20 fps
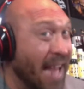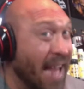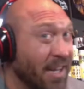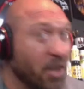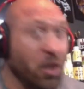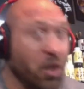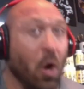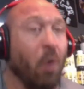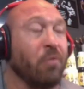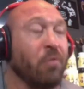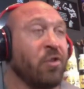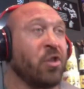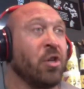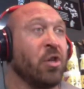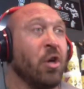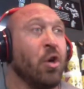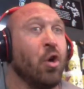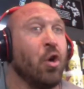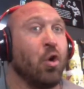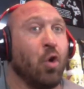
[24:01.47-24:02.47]
adults
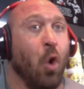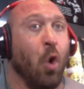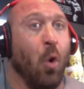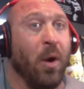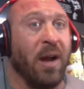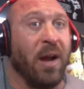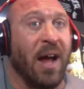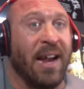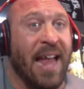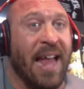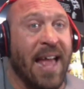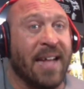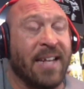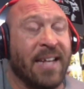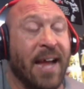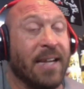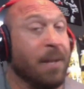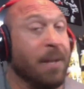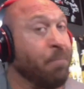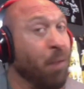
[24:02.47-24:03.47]
going on
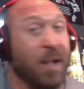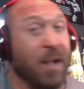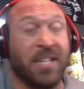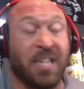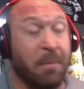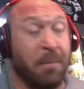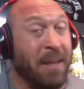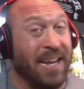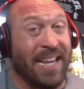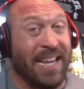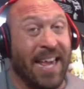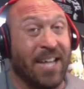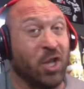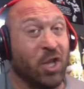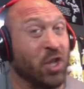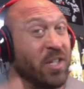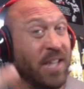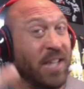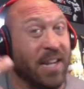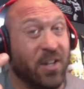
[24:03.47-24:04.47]
antidepressant
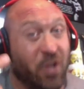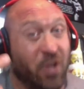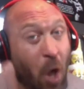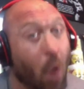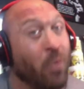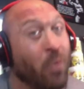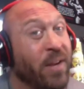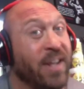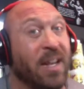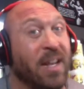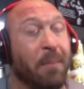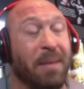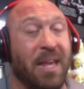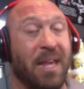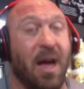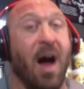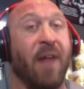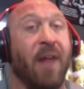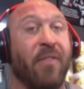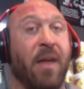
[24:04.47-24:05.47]
medications that don't need to be
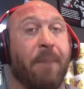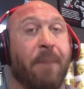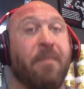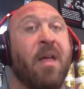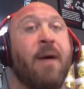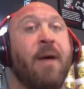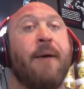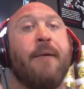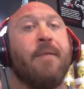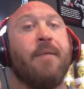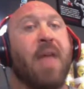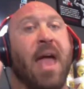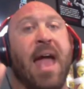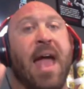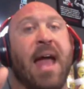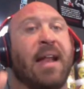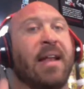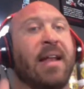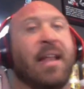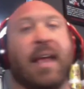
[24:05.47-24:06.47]
on them.
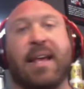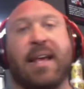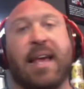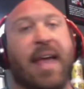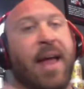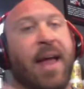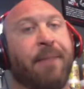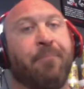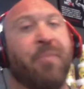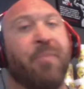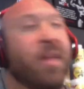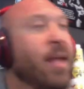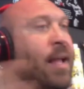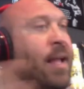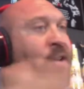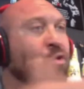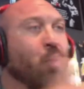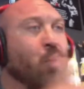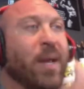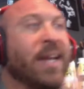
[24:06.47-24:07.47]
And like, again,
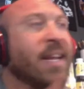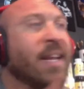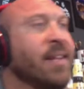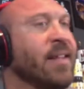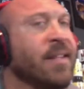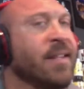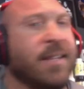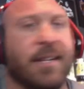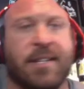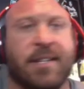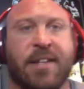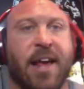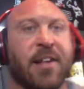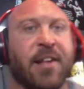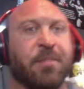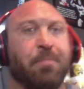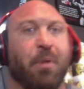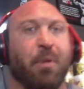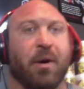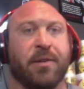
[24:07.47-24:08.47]
it's reading the
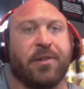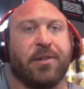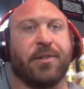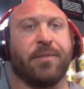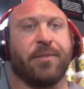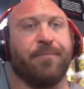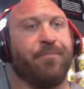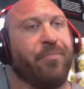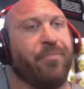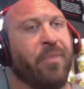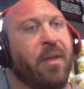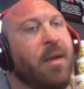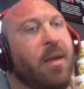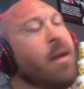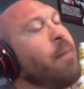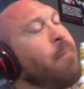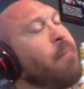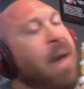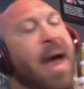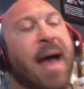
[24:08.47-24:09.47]
success books.
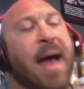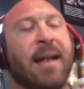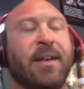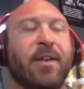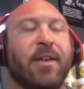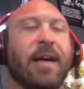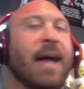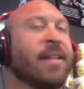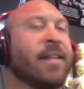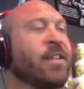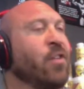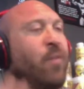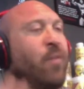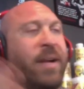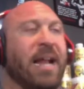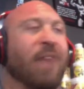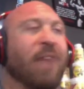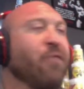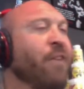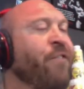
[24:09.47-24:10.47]
Man, you guys could read
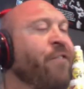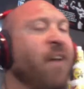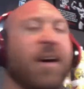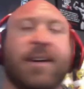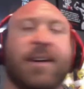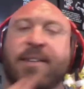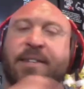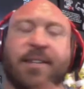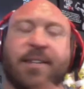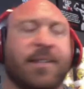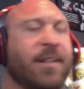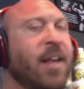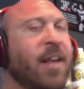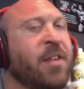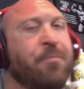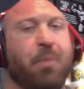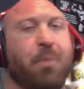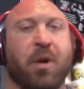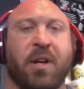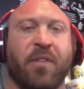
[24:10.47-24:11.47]
every fucking
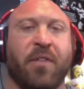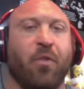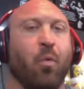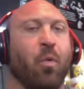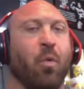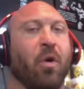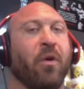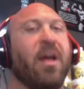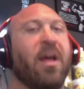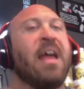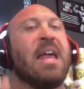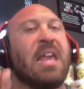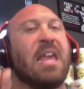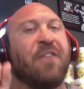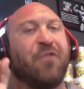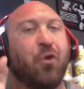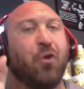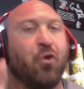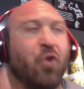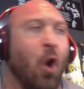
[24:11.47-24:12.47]
success book in the world.
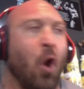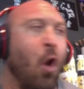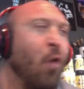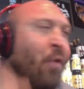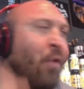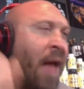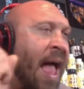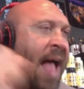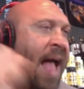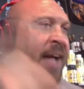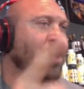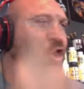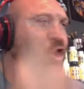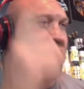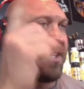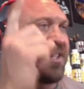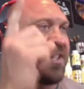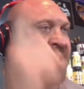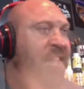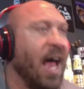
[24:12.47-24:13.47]
If you don't
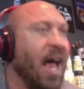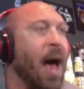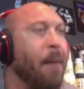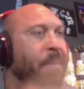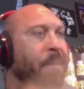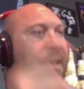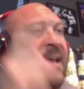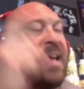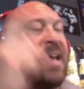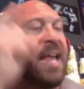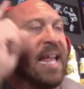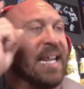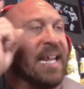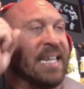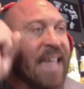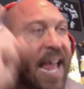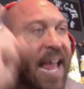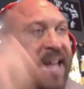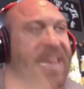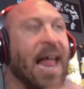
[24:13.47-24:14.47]
actually stop and
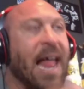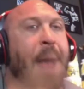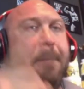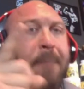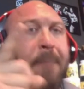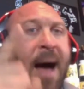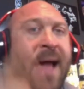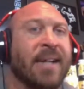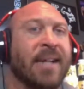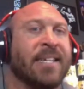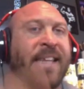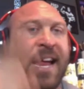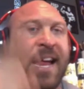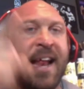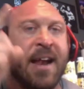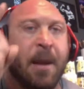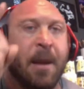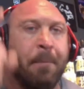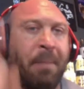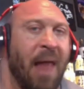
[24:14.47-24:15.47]
take that mindset
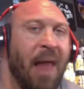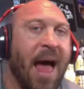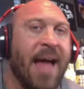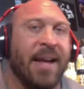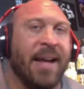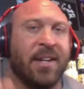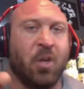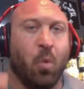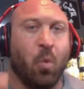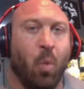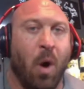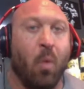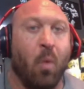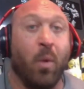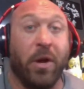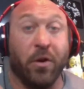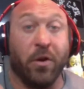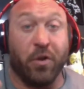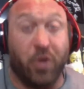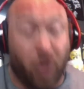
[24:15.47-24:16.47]
and apply it to what
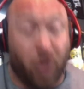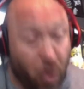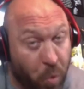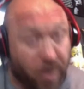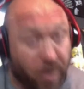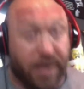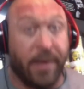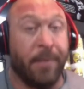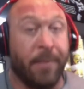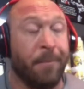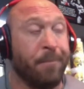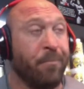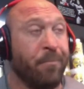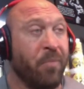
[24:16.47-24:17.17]
we are doing,